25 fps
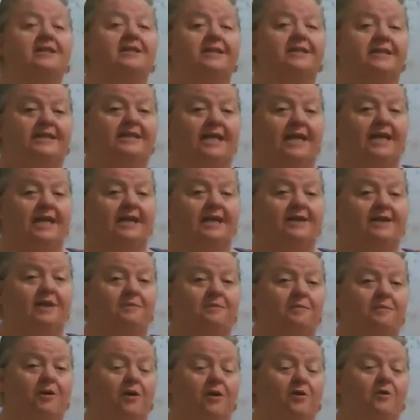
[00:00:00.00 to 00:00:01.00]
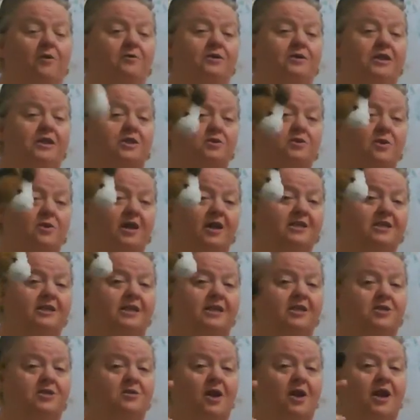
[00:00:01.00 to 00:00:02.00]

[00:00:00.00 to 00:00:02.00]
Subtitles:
See the pony trotting,